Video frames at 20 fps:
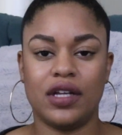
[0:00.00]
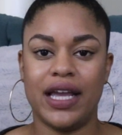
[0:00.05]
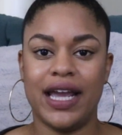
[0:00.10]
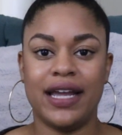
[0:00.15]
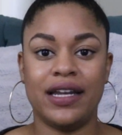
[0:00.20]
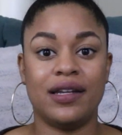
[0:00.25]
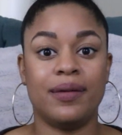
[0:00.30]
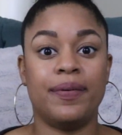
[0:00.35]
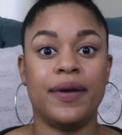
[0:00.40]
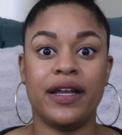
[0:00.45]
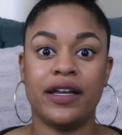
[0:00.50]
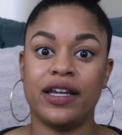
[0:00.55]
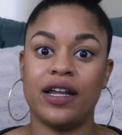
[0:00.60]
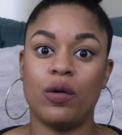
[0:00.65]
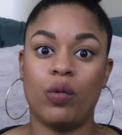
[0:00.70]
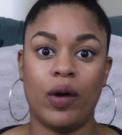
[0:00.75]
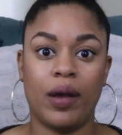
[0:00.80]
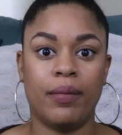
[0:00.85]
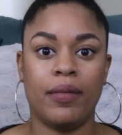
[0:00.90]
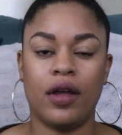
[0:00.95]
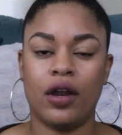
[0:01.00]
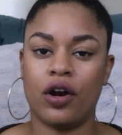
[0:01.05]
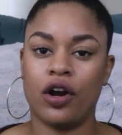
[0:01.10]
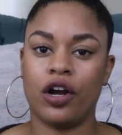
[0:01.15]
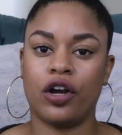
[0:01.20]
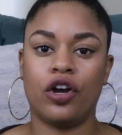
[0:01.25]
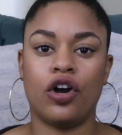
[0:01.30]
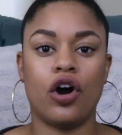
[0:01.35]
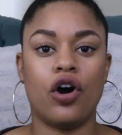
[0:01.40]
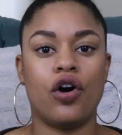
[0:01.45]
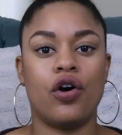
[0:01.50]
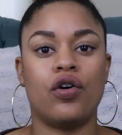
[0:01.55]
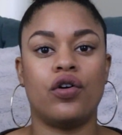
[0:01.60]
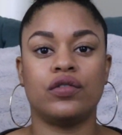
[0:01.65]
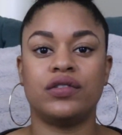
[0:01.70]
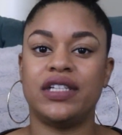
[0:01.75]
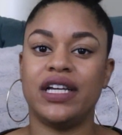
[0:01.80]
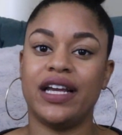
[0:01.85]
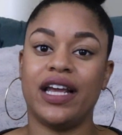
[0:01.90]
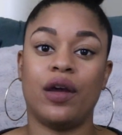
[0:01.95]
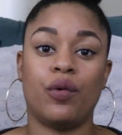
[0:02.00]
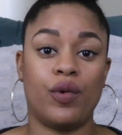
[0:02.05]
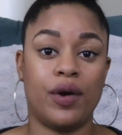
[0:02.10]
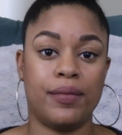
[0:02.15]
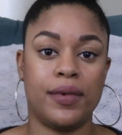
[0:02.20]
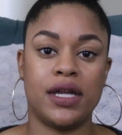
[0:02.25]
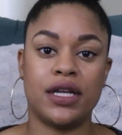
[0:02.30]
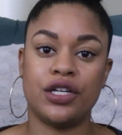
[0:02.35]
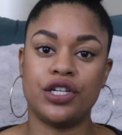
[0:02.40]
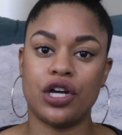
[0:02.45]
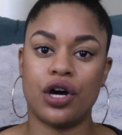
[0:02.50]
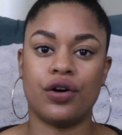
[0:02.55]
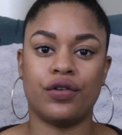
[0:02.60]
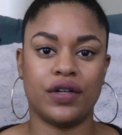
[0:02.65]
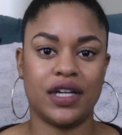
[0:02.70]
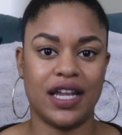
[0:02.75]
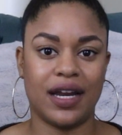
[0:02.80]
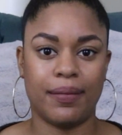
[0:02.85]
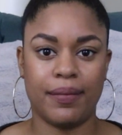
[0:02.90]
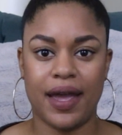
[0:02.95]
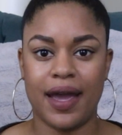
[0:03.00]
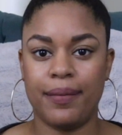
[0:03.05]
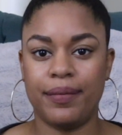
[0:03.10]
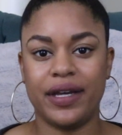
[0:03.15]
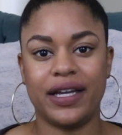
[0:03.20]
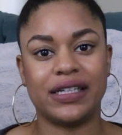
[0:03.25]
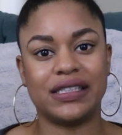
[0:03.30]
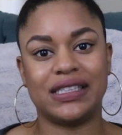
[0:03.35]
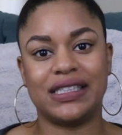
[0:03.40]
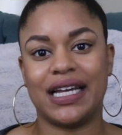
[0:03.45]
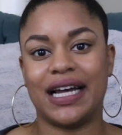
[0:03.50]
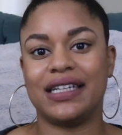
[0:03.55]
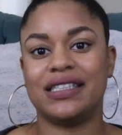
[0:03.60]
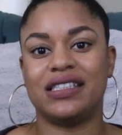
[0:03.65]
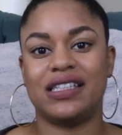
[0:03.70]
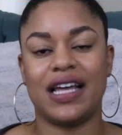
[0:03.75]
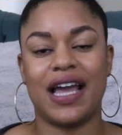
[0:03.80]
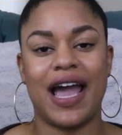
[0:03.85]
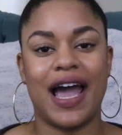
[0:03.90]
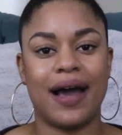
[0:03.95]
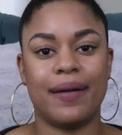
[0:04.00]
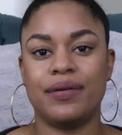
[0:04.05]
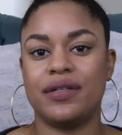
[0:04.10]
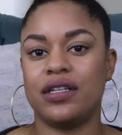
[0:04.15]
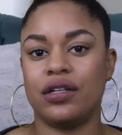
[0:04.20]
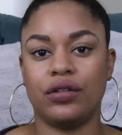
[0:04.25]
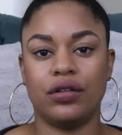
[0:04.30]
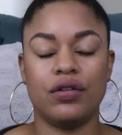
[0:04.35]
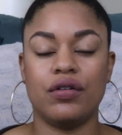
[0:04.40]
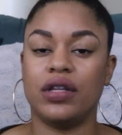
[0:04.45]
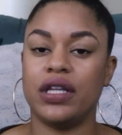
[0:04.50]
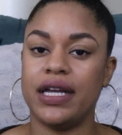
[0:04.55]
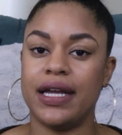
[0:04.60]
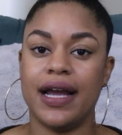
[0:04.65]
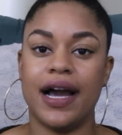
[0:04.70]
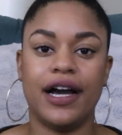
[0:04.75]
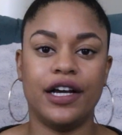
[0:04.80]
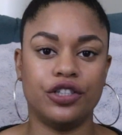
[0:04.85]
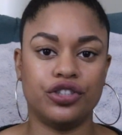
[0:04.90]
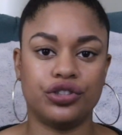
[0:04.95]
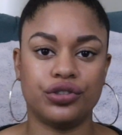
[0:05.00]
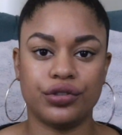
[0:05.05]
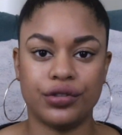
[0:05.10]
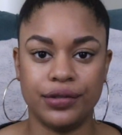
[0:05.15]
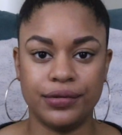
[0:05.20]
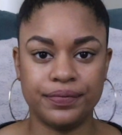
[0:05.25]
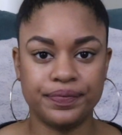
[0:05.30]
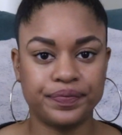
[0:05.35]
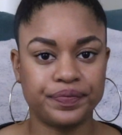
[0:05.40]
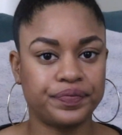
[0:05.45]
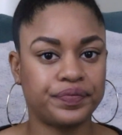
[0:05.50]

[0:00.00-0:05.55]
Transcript: independent women or gold digging women don't need a man, because that's absolutely untrue.